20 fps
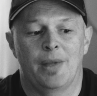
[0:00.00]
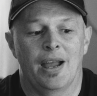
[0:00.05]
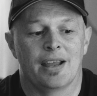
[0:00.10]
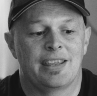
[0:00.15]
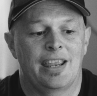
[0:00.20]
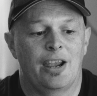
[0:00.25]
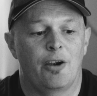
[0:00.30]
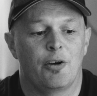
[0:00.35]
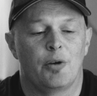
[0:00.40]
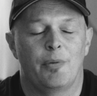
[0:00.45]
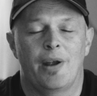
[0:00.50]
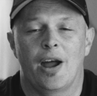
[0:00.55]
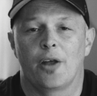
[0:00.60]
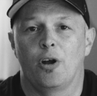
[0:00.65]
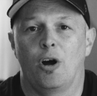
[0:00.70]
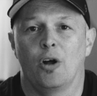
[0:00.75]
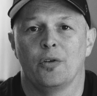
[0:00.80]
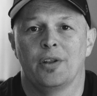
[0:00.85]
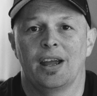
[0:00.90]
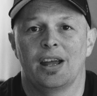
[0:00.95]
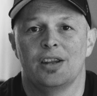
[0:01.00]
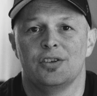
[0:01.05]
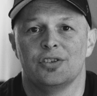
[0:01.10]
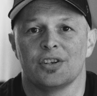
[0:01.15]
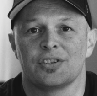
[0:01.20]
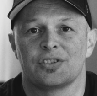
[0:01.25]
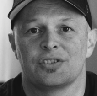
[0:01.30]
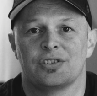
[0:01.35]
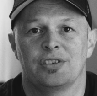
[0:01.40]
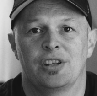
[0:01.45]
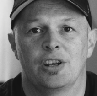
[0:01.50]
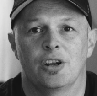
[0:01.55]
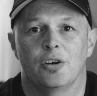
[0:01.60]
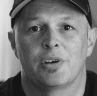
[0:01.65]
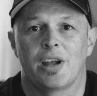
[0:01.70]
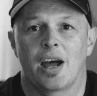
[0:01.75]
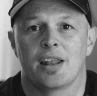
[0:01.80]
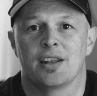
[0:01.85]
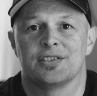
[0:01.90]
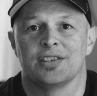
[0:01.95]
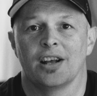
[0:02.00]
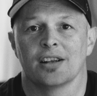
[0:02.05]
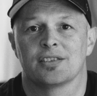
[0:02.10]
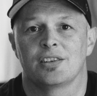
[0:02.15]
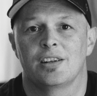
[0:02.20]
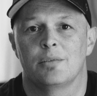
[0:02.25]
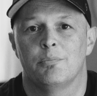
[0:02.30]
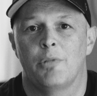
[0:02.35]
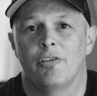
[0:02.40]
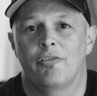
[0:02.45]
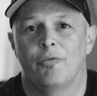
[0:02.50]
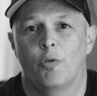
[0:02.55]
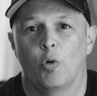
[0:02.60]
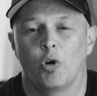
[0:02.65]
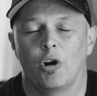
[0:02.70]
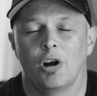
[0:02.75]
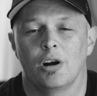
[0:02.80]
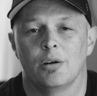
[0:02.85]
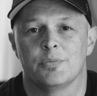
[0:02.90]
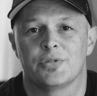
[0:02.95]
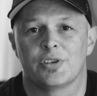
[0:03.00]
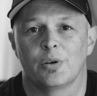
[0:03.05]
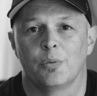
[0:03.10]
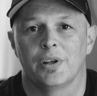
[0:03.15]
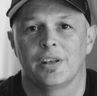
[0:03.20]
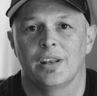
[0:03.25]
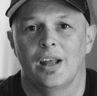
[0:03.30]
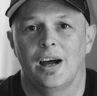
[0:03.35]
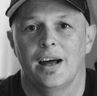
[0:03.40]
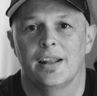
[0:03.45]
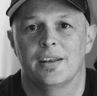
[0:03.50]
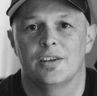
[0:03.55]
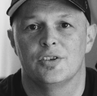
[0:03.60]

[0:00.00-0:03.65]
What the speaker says: I carried it around all day, just kind of tucked it in my forearms or whatnot,